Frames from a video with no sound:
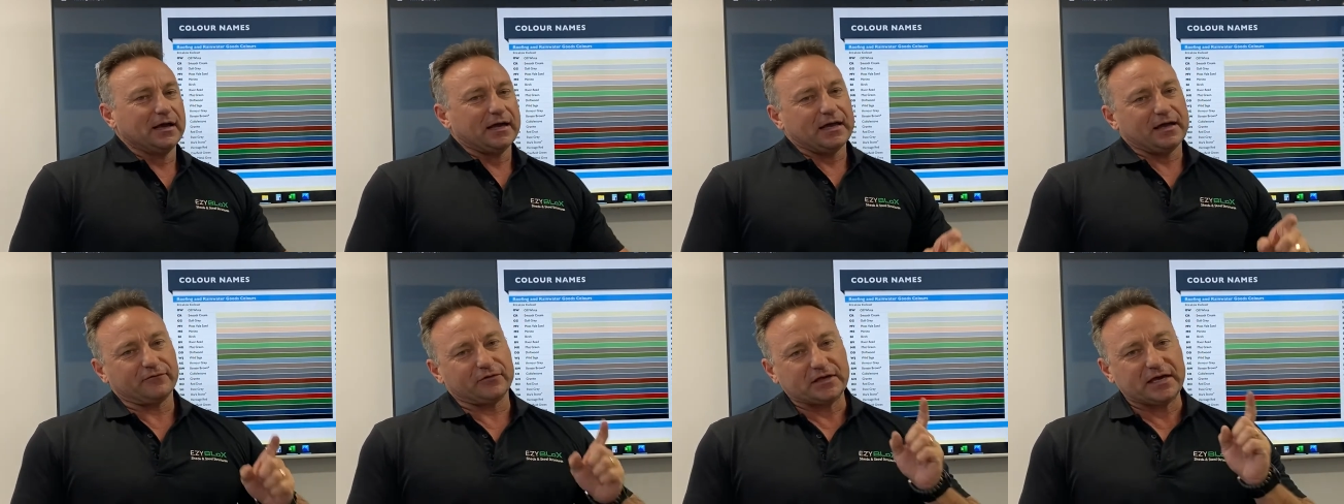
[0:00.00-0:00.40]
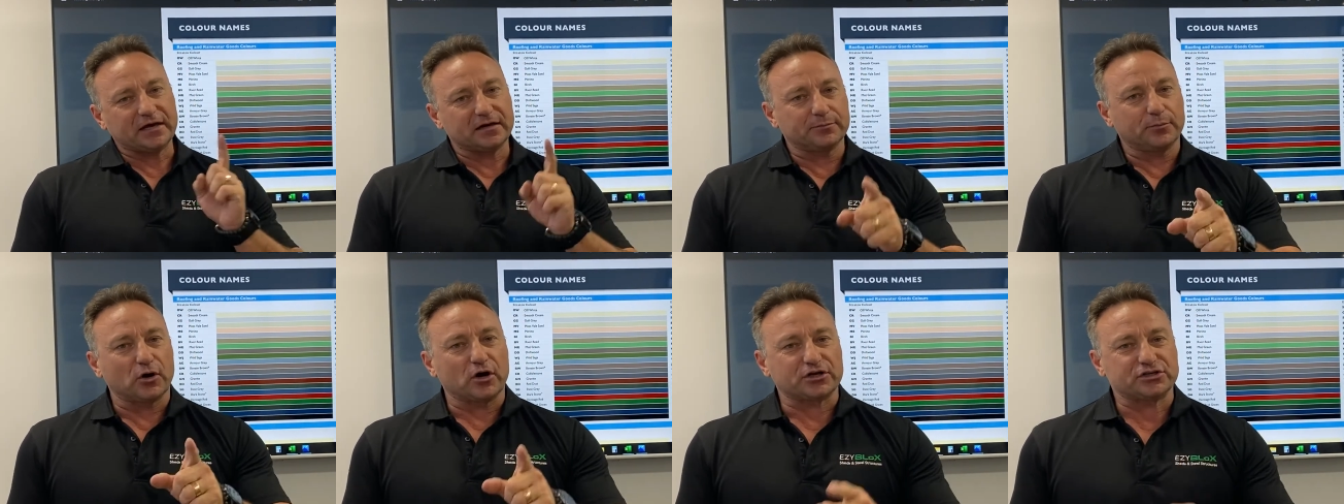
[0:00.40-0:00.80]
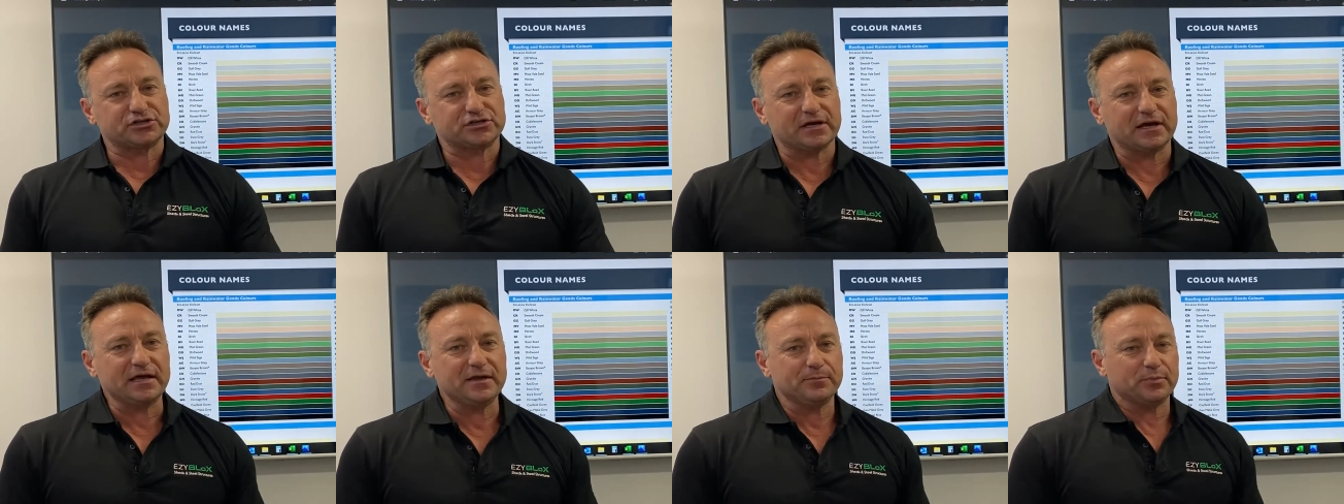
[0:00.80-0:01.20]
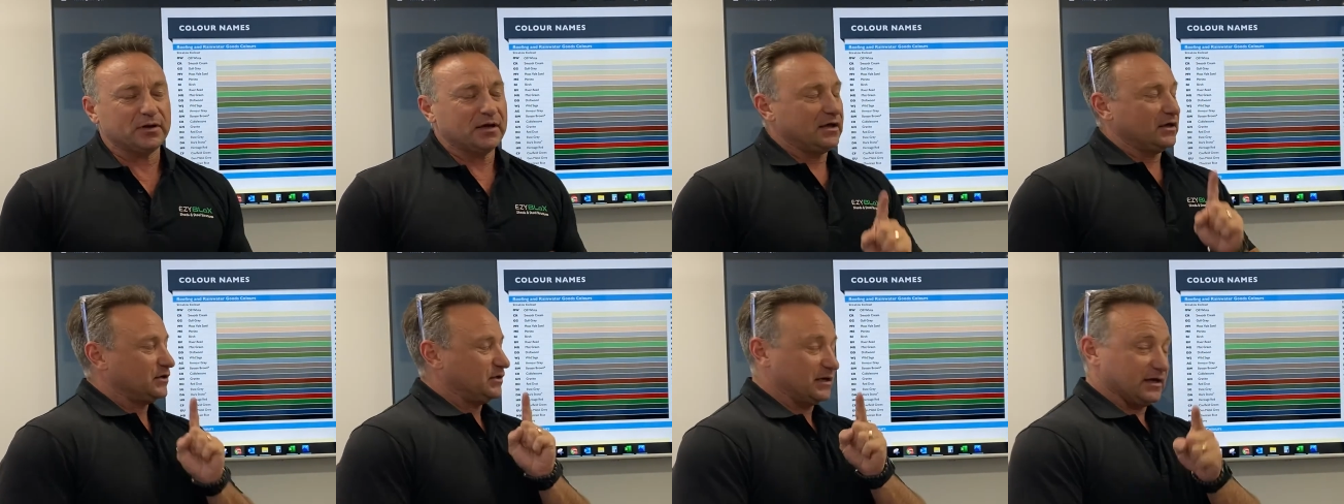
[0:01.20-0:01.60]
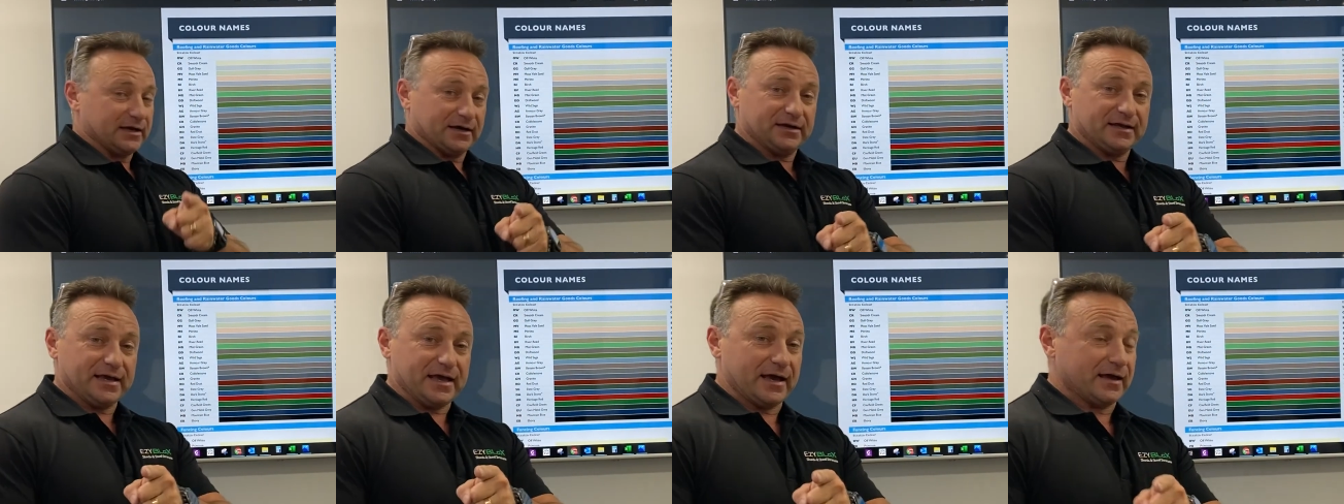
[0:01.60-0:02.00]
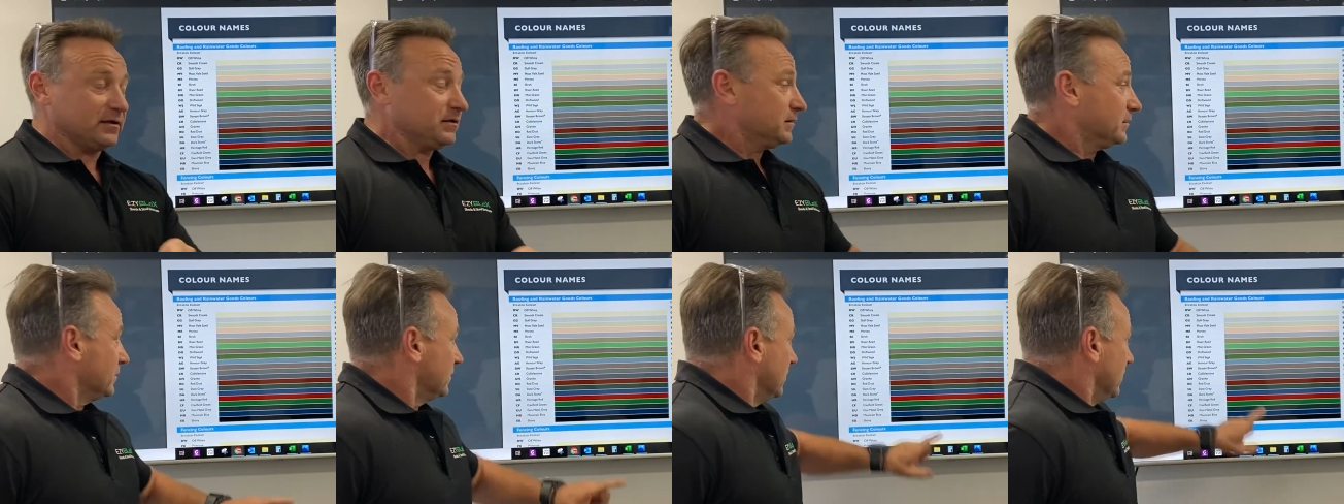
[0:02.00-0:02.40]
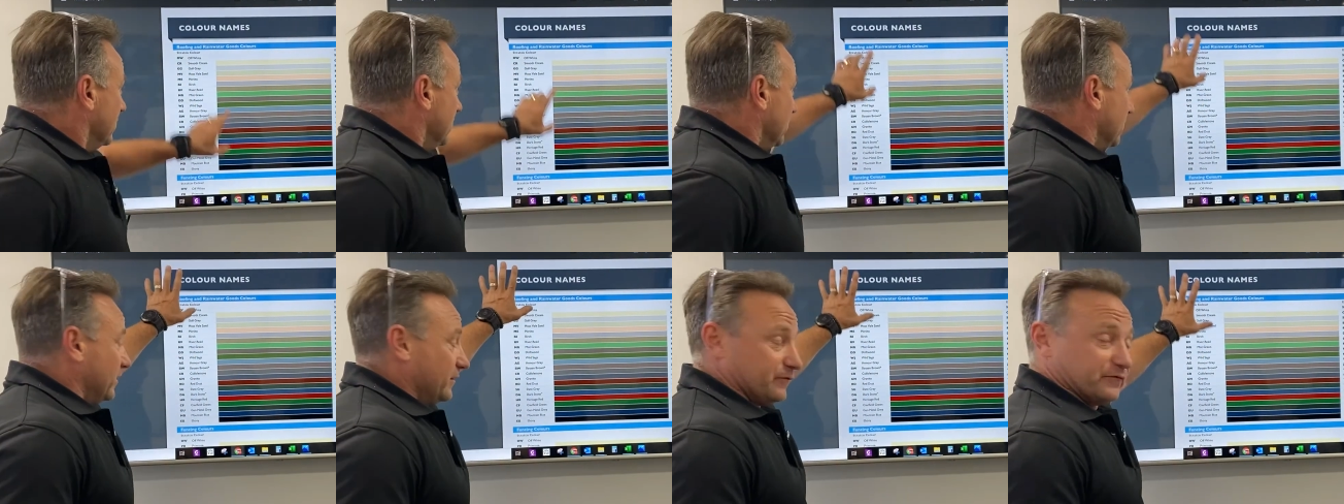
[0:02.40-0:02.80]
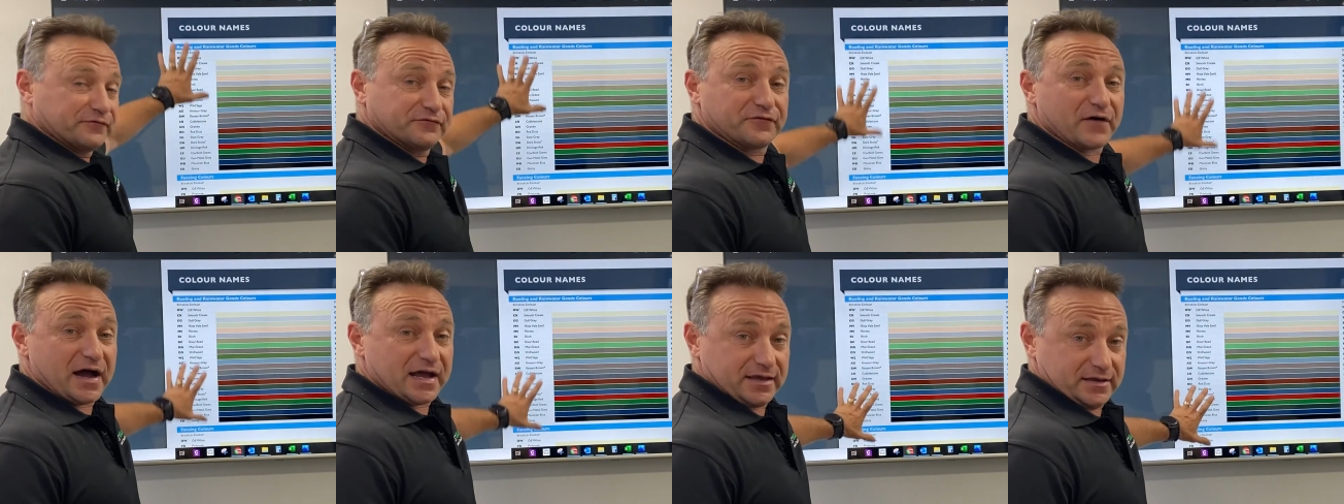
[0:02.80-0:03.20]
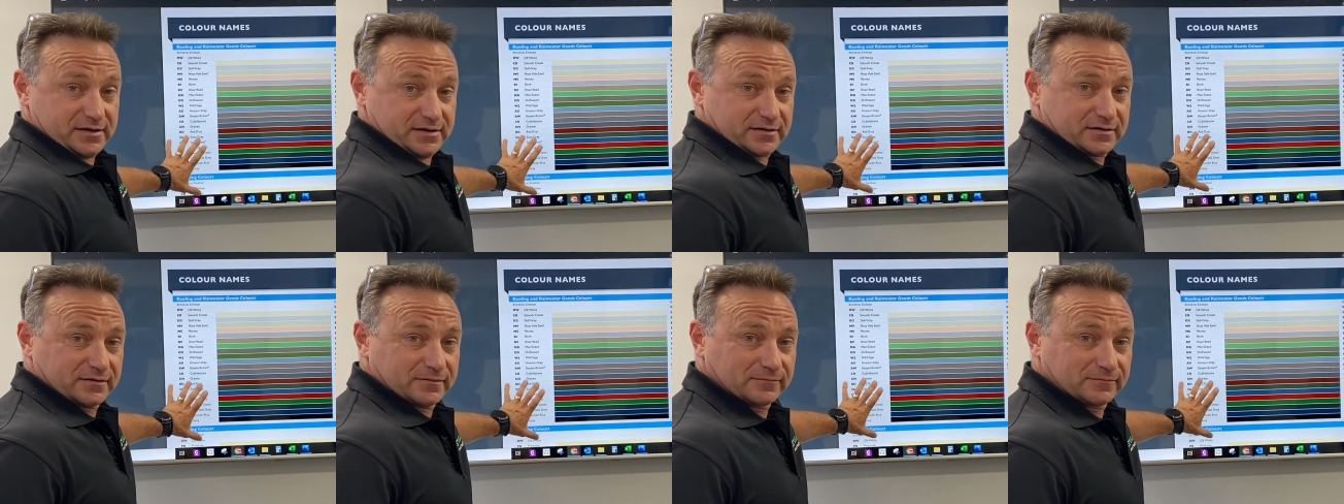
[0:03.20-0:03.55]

If you're going to buy cheap, you're going to get fake.